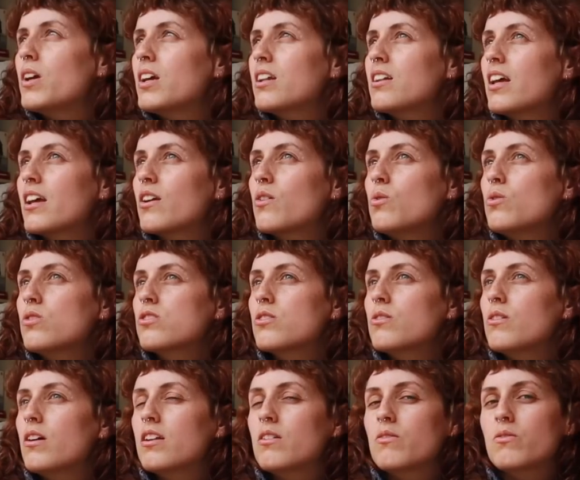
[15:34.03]
And like
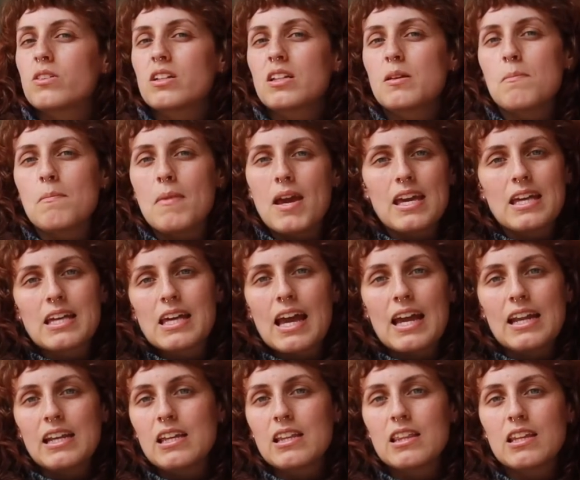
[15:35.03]
also I didn't really make
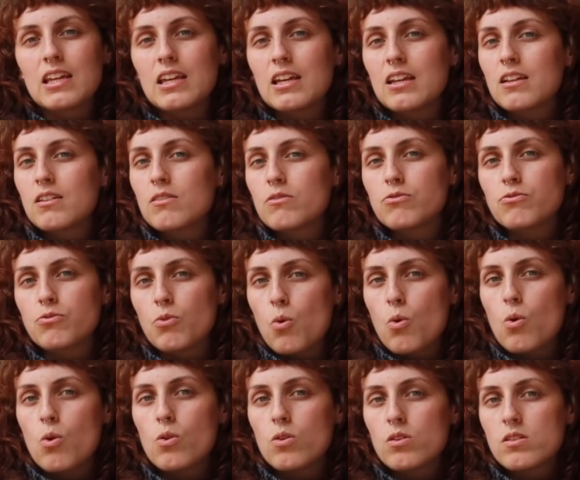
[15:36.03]
anything
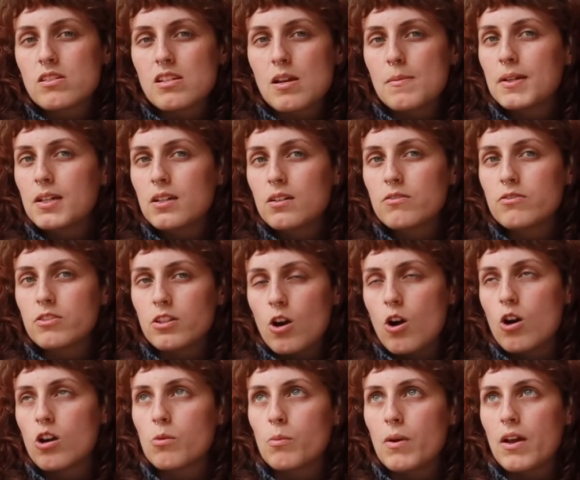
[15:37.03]
for summer, for the
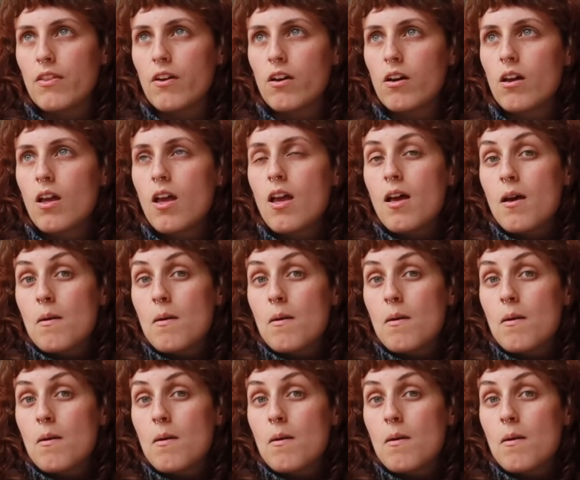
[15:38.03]
hotter weather,